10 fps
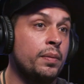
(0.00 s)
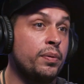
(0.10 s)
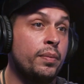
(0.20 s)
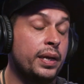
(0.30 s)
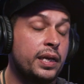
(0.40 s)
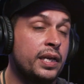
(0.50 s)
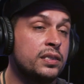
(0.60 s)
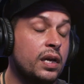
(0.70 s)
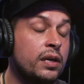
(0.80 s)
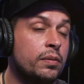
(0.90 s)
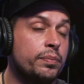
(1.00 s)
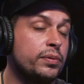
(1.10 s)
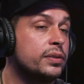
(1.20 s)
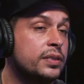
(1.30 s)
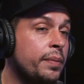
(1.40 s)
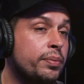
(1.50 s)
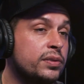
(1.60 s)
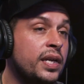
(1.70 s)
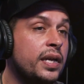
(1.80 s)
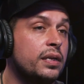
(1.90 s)
I'm going to put my kids
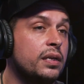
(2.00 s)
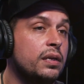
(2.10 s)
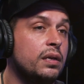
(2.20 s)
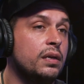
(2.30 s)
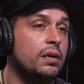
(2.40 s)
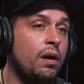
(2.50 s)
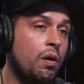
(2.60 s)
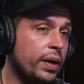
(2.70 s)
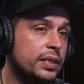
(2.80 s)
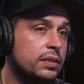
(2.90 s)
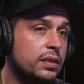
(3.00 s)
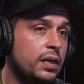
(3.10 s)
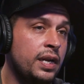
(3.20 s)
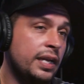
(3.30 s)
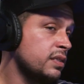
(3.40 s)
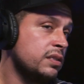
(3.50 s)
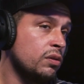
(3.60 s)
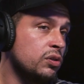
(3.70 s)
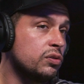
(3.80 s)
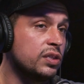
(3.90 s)
110% always. And I
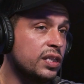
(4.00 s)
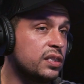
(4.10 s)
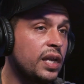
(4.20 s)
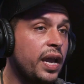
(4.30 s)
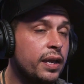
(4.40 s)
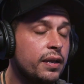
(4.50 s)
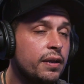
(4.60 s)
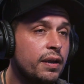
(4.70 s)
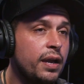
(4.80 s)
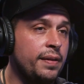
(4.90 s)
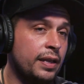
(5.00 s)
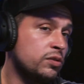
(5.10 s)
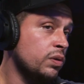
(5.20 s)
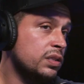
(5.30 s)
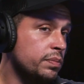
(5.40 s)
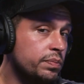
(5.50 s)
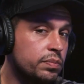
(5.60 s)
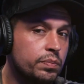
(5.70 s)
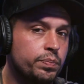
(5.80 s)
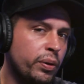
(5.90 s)
still do to this day. And that's what's
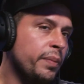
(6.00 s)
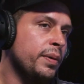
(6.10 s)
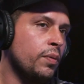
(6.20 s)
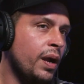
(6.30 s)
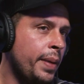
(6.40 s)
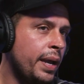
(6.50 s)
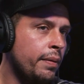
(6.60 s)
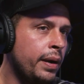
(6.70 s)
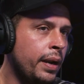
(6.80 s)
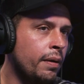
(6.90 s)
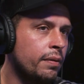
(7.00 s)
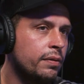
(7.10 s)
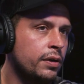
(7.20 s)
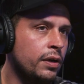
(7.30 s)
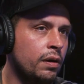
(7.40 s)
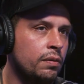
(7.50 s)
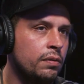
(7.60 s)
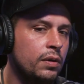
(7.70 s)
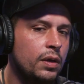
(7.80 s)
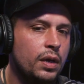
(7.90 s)
put me where I'm at right now, you know.
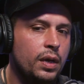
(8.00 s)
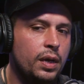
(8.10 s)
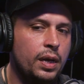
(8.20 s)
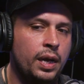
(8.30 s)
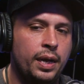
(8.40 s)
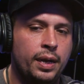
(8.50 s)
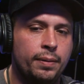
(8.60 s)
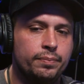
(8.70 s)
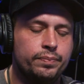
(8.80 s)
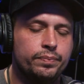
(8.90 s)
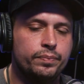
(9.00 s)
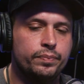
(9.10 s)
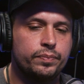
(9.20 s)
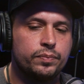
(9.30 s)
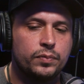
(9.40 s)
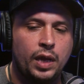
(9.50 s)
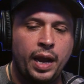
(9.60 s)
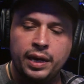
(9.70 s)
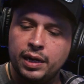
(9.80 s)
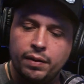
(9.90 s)

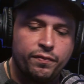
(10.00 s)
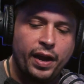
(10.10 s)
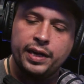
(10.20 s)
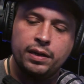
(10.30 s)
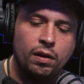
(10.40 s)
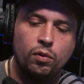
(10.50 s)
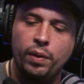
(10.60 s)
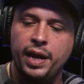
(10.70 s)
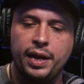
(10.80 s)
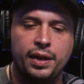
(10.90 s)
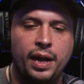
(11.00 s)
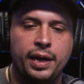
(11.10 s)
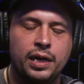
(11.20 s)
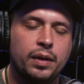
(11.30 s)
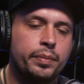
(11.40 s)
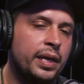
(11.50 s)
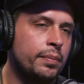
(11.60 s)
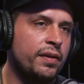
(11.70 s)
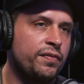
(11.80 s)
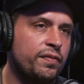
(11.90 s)
I ended up fighting all the way, and I ended up
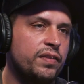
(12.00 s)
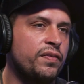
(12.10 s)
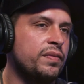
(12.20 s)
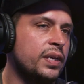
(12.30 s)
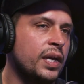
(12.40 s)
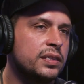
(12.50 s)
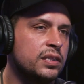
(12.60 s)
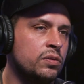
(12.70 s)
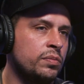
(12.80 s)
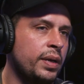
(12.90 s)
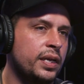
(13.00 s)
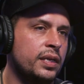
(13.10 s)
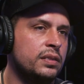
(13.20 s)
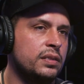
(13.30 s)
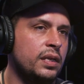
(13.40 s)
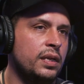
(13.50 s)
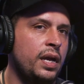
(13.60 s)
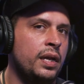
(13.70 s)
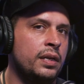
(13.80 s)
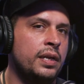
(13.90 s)
getting my 50-50 custody with my kids,
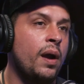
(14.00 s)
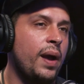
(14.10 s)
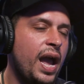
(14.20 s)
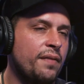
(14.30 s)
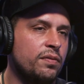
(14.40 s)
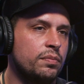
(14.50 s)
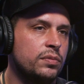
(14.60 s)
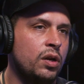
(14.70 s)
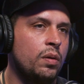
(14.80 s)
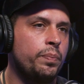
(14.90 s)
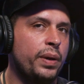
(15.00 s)
and now I have them, you know.